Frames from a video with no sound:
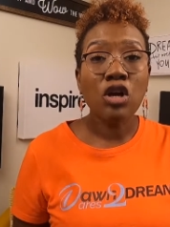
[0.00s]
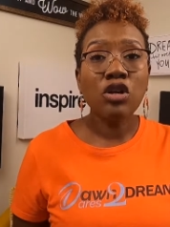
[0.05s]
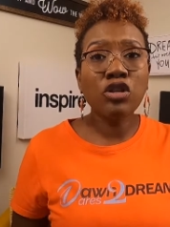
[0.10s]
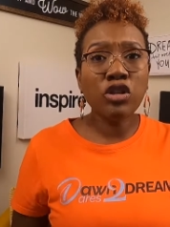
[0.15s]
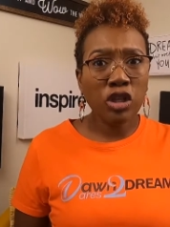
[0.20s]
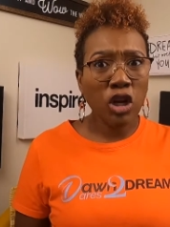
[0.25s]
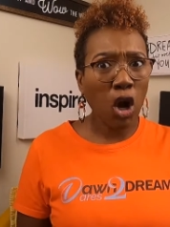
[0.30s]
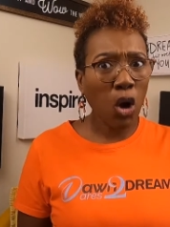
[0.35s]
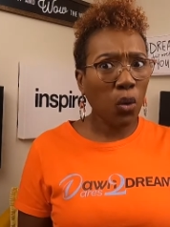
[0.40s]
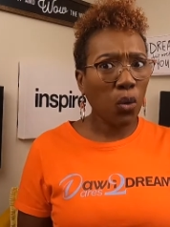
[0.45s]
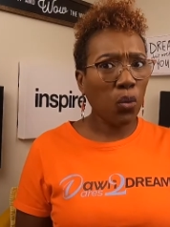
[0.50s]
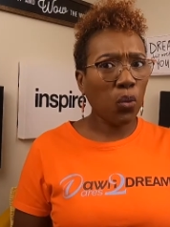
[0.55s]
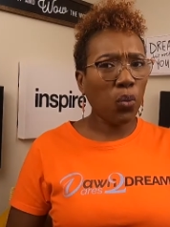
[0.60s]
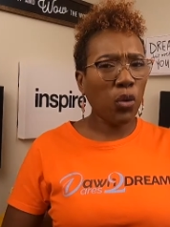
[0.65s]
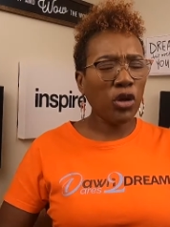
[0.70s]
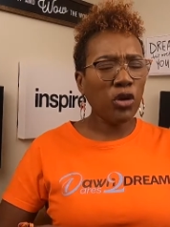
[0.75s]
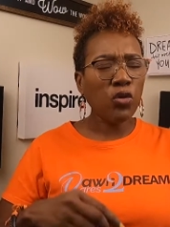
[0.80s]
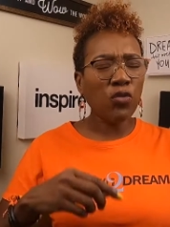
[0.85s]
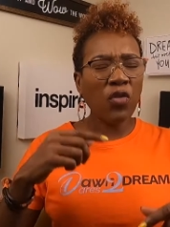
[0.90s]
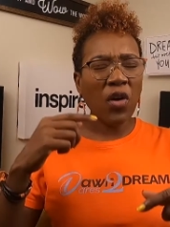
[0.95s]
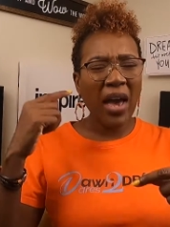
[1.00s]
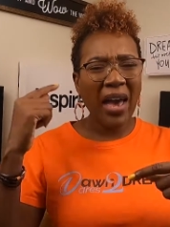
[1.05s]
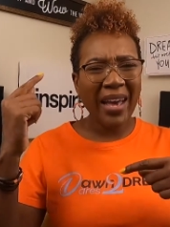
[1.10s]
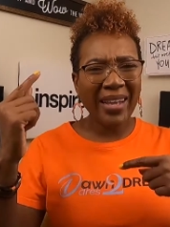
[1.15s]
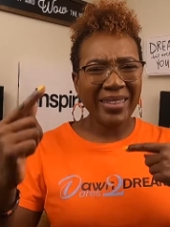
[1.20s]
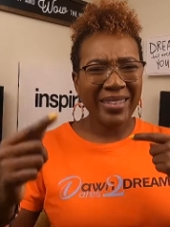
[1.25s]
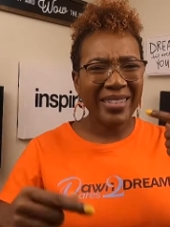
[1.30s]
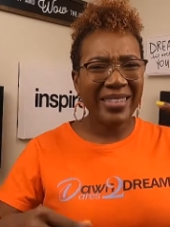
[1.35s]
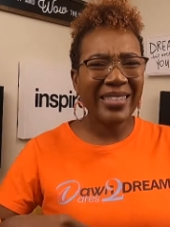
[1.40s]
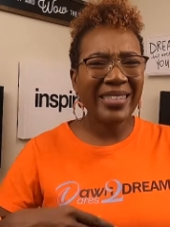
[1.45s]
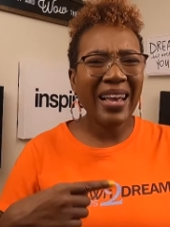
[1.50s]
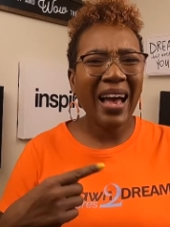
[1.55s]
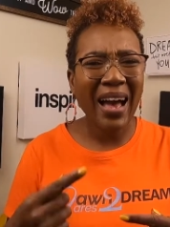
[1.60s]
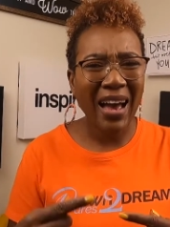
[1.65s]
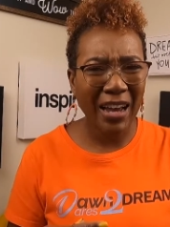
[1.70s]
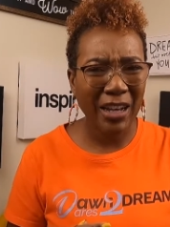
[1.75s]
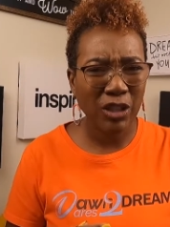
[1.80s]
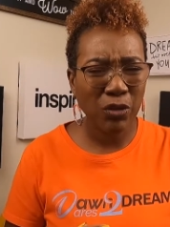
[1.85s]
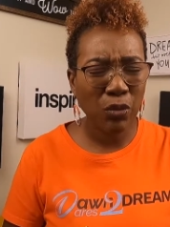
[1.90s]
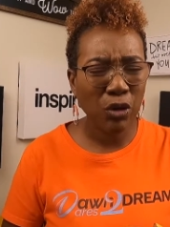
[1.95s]
So when you've had the
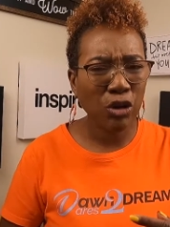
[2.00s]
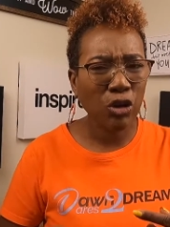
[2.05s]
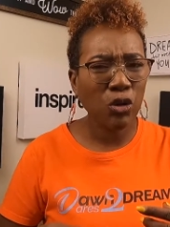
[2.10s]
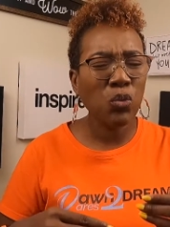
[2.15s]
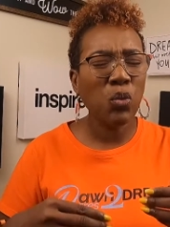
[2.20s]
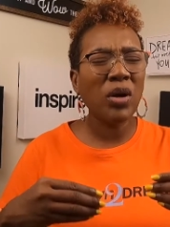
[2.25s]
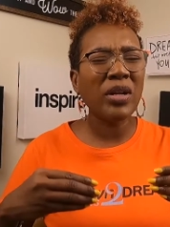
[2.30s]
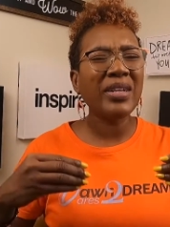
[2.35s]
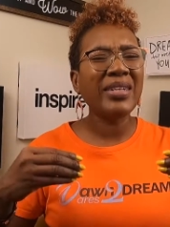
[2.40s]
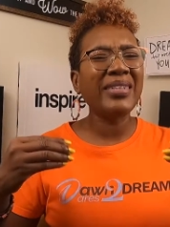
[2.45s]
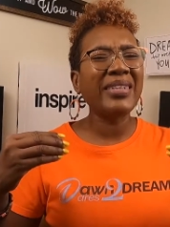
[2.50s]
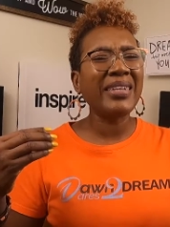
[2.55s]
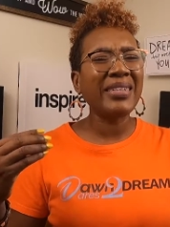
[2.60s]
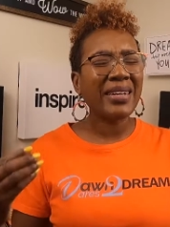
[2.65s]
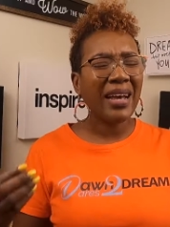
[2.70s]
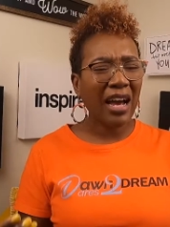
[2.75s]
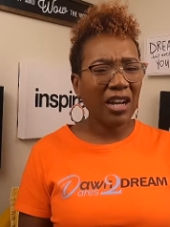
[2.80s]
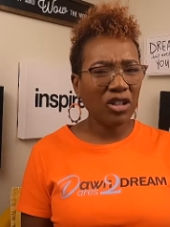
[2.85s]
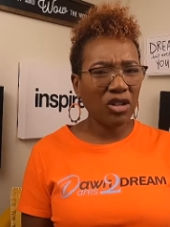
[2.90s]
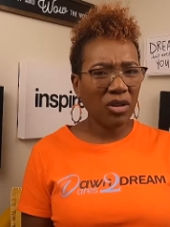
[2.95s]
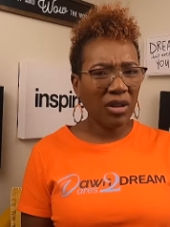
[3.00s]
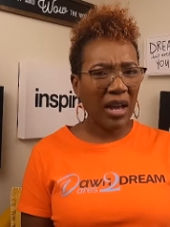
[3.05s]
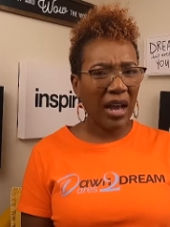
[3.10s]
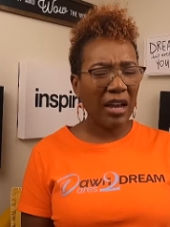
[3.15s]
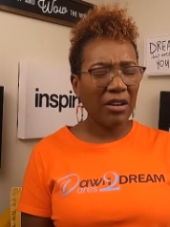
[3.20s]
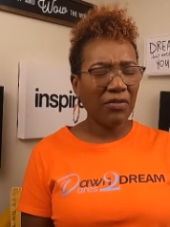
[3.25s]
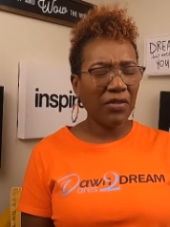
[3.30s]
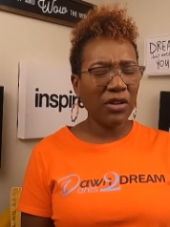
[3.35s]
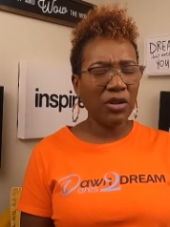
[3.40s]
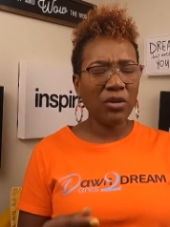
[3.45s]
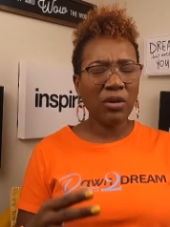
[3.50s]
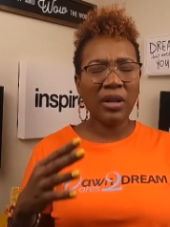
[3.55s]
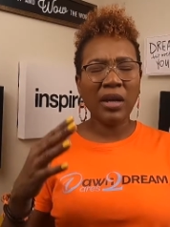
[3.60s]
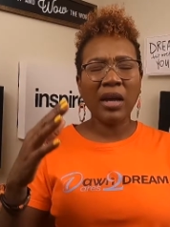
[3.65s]
signs where you want to detox your life and you're